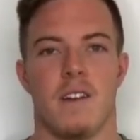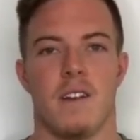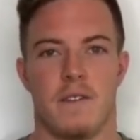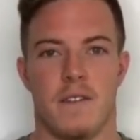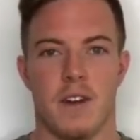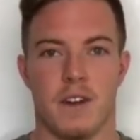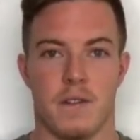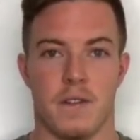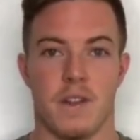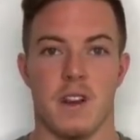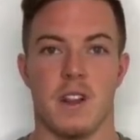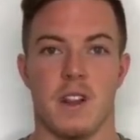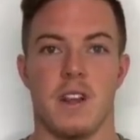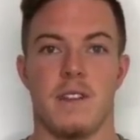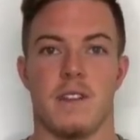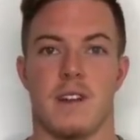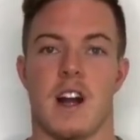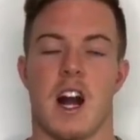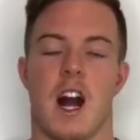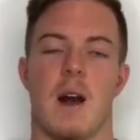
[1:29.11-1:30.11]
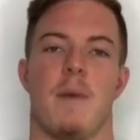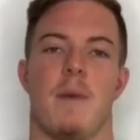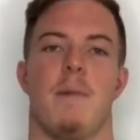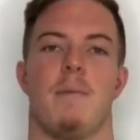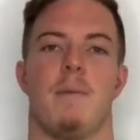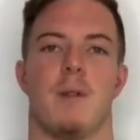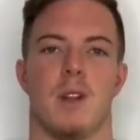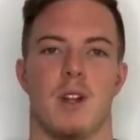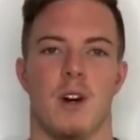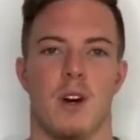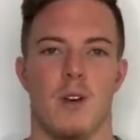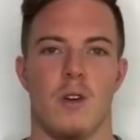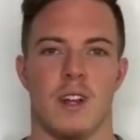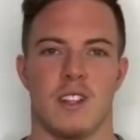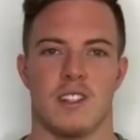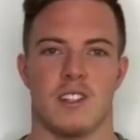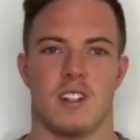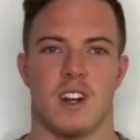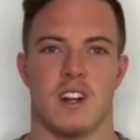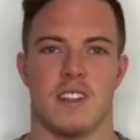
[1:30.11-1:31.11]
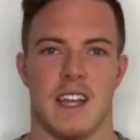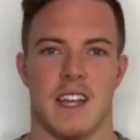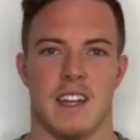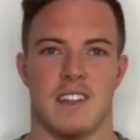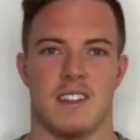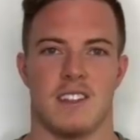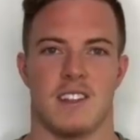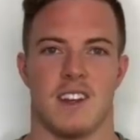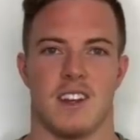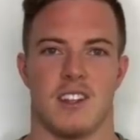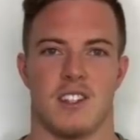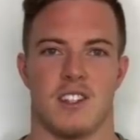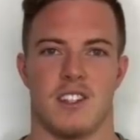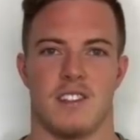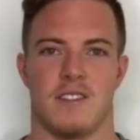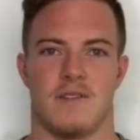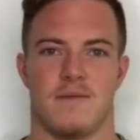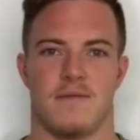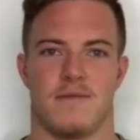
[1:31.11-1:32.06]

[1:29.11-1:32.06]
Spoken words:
feel free to leave a comment below and start that discussion.